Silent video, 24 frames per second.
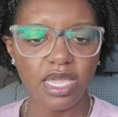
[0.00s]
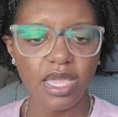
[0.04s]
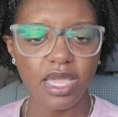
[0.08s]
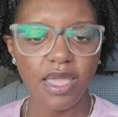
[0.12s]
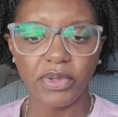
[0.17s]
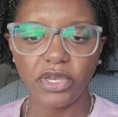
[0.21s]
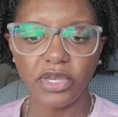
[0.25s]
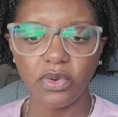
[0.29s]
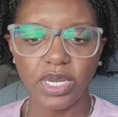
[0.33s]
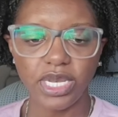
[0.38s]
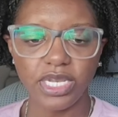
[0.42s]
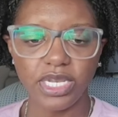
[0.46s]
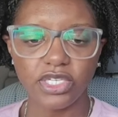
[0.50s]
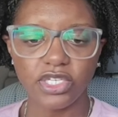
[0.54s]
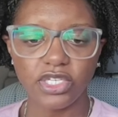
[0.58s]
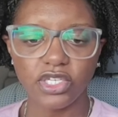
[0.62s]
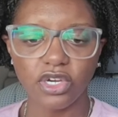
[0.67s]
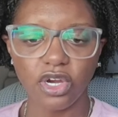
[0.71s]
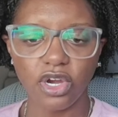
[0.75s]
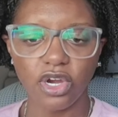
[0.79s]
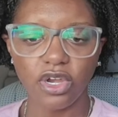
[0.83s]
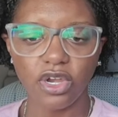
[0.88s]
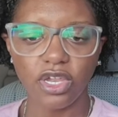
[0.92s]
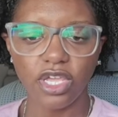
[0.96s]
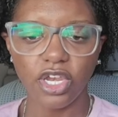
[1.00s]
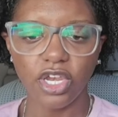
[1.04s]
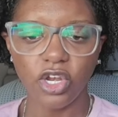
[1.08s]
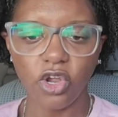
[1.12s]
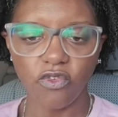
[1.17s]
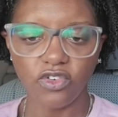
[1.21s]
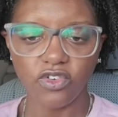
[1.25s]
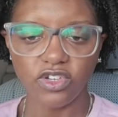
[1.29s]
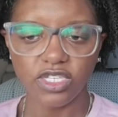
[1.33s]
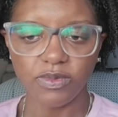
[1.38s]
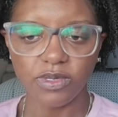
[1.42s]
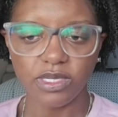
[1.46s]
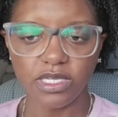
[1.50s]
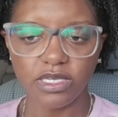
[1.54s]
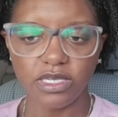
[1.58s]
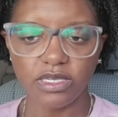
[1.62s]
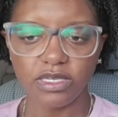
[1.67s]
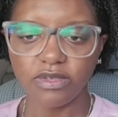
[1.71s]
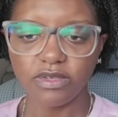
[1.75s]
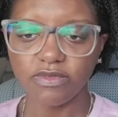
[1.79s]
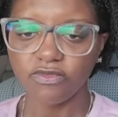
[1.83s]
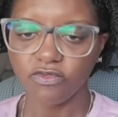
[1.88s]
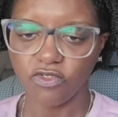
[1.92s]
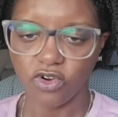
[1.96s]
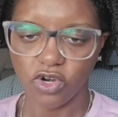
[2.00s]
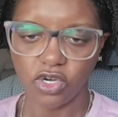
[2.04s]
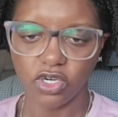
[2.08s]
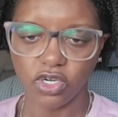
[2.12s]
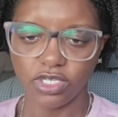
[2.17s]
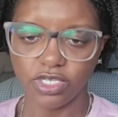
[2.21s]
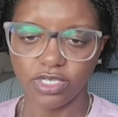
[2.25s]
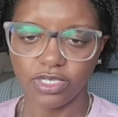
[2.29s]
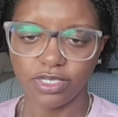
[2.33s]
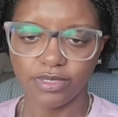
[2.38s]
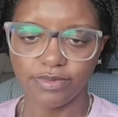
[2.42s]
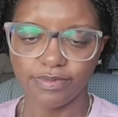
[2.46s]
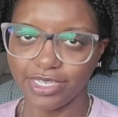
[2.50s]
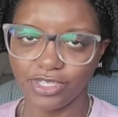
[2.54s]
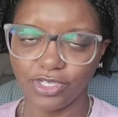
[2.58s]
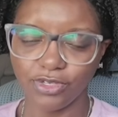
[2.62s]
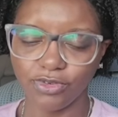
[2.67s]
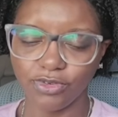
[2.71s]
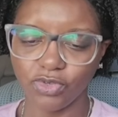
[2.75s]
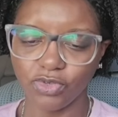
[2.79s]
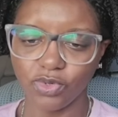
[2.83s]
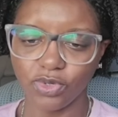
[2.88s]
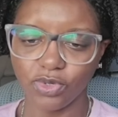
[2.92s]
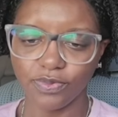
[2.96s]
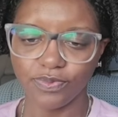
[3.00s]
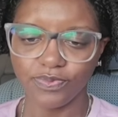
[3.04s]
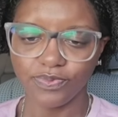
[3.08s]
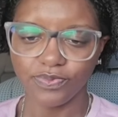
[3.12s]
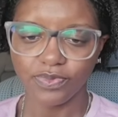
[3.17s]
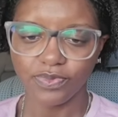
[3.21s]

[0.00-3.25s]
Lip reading: but we do need to start in overspent first as usual.